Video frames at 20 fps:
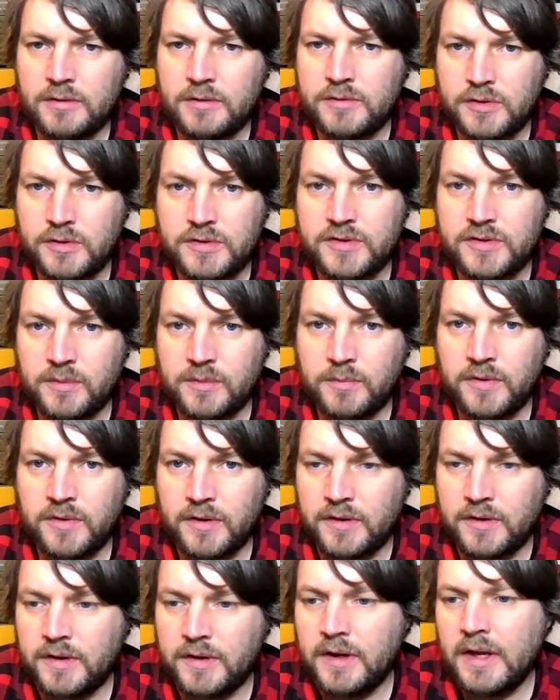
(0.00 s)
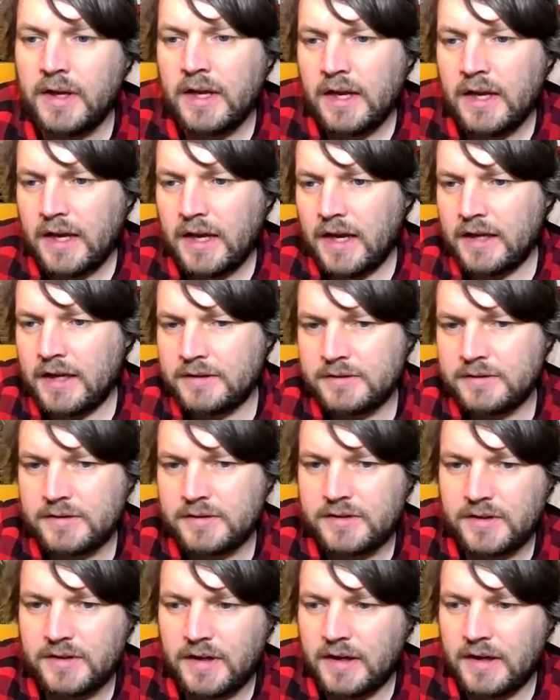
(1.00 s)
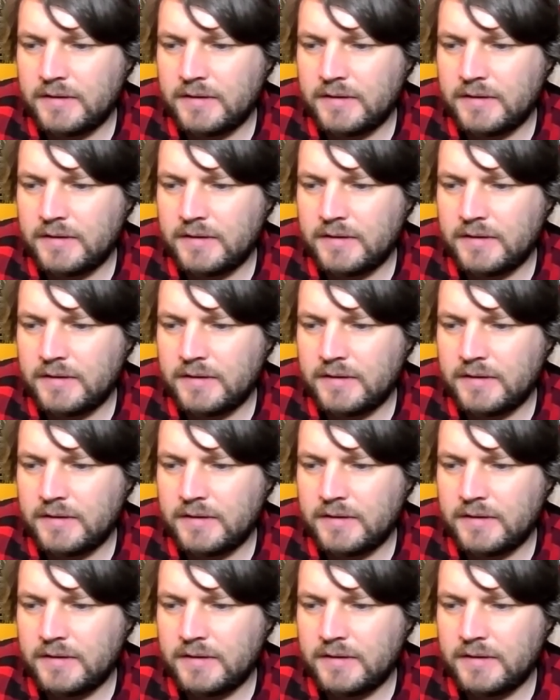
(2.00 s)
does something, and